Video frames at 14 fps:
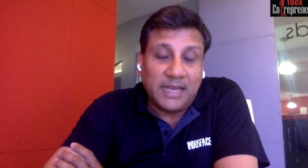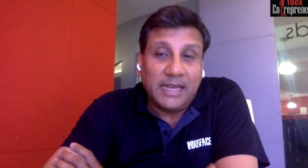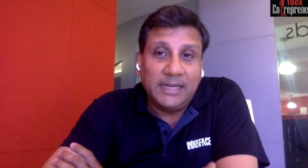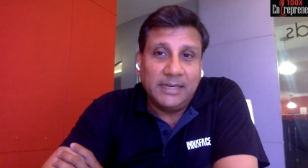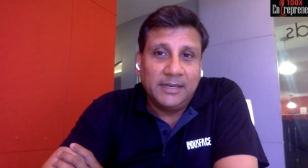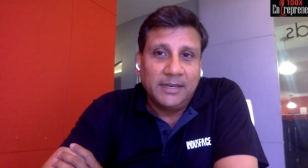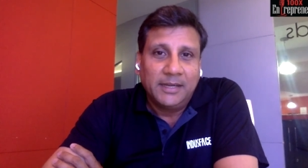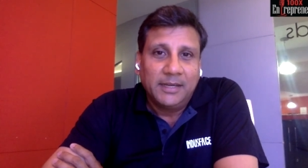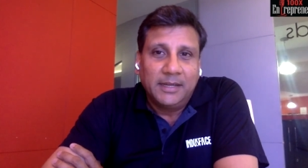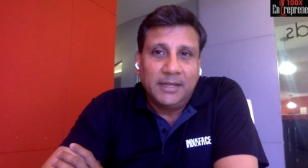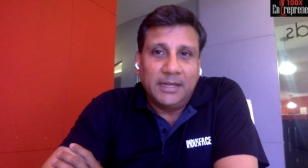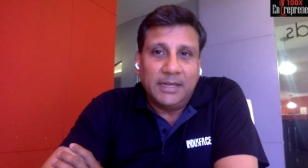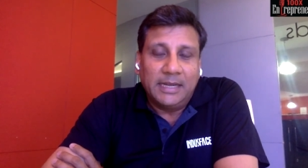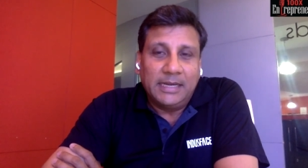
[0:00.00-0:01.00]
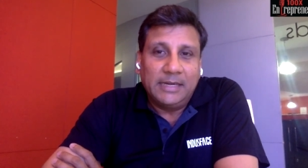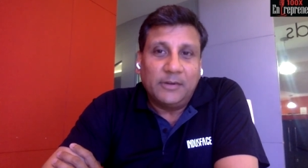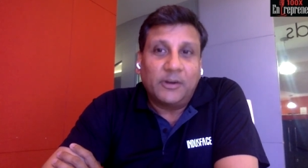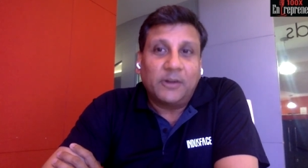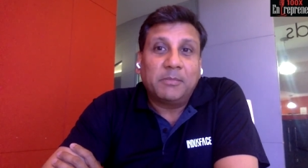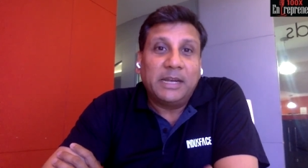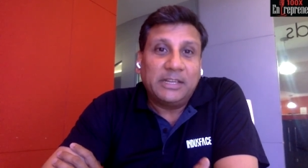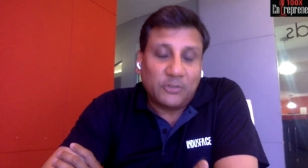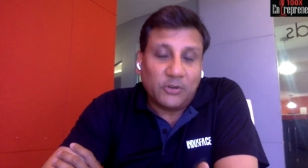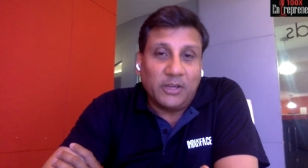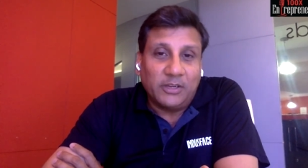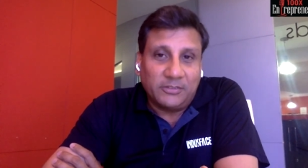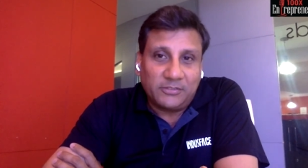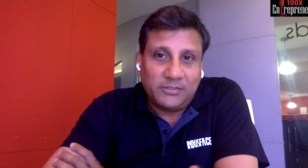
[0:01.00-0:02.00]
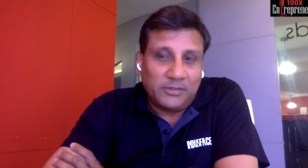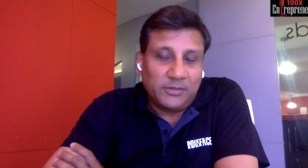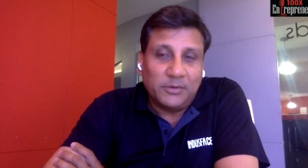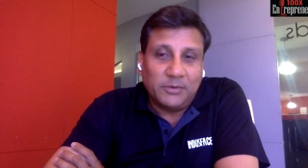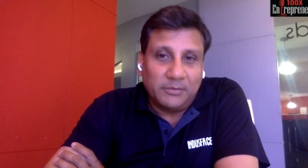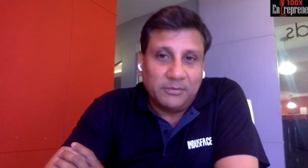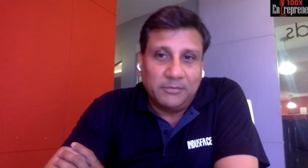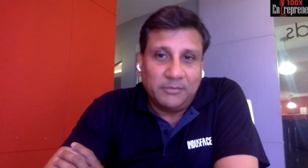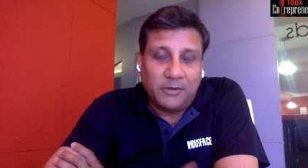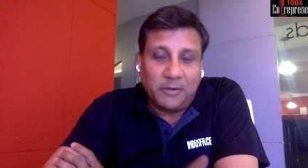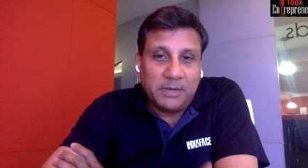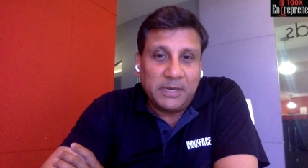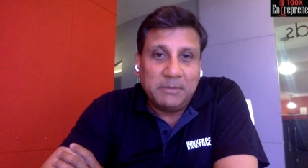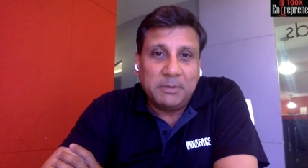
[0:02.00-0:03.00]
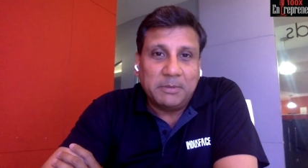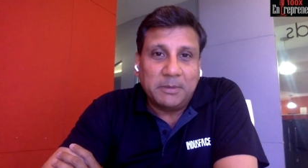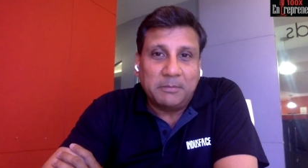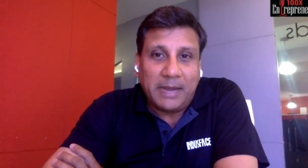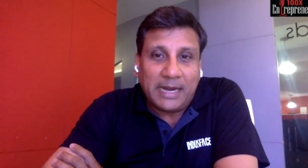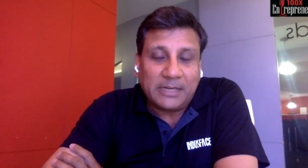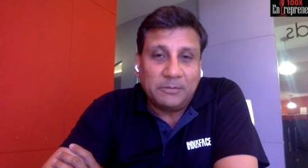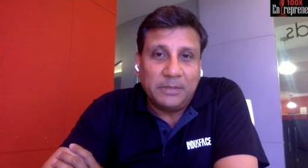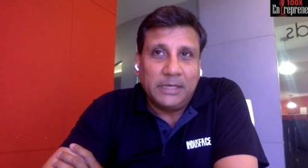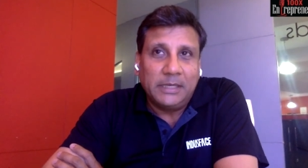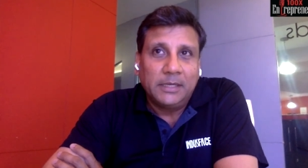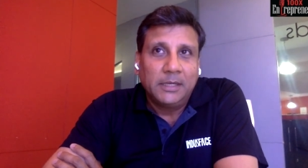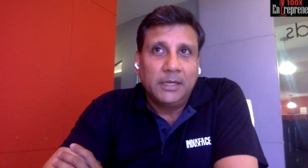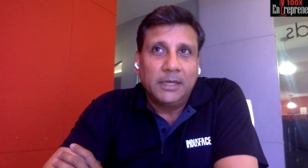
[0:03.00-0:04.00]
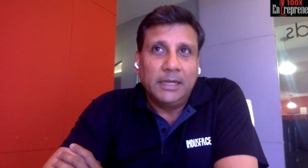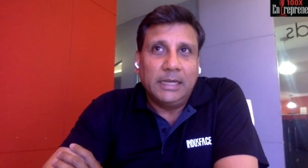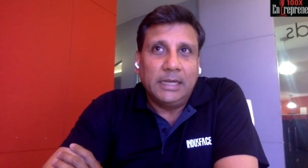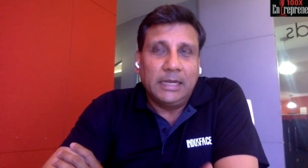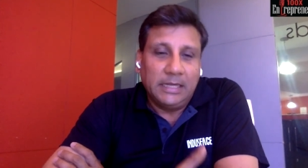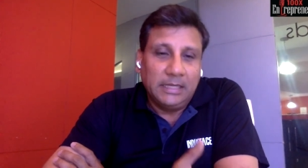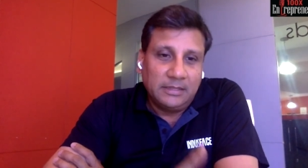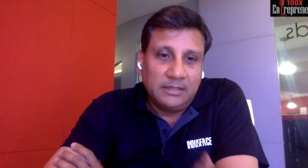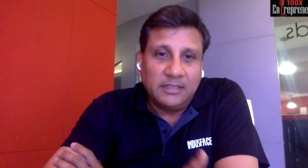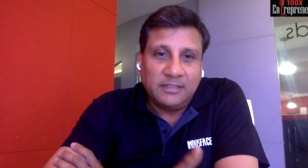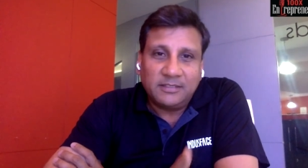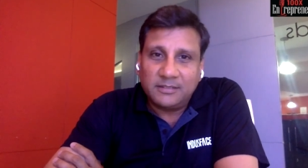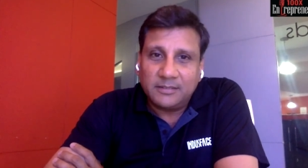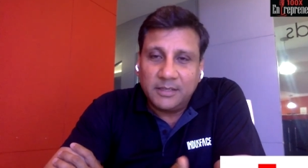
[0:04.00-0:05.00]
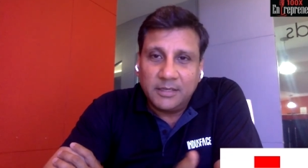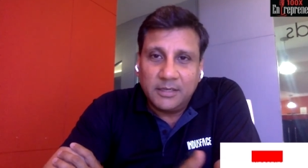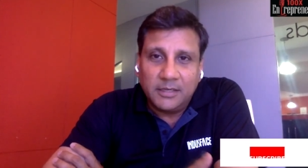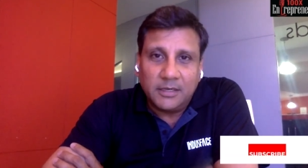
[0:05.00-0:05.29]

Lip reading: design and not by choice. Not many people backed me. In this